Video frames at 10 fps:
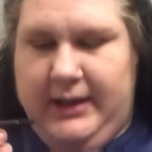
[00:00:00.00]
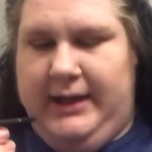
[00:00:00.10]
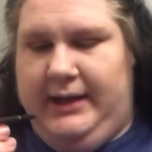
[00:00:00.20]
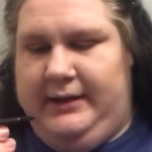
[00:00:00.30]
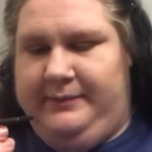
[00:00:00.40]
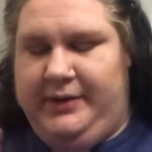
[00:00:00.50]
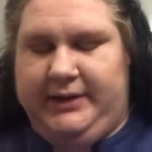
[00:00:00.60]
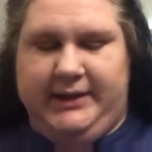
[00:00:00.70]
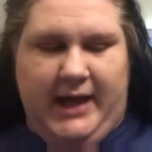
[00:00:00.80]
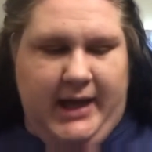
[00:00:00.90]
and
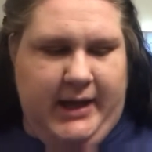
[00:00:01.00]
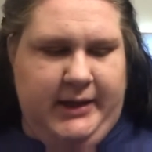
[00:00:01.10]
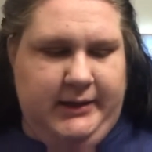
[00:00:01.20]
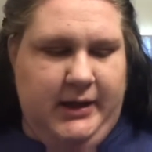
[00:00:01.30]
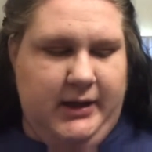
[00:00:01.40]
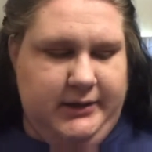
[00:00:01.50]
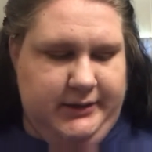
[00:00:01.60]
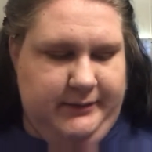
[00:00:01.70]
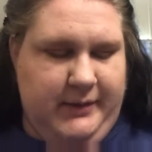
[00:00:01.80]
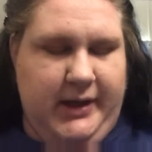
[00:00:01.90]
put that
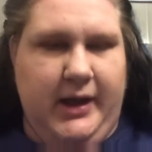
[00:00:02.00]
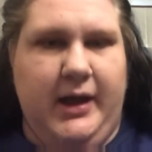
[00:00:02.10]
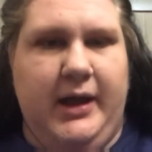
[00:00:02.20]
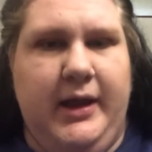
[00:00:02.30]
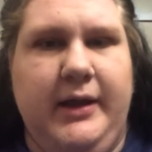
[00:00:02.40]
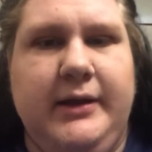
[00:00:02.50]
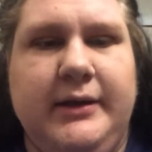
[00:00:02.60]
under my eye.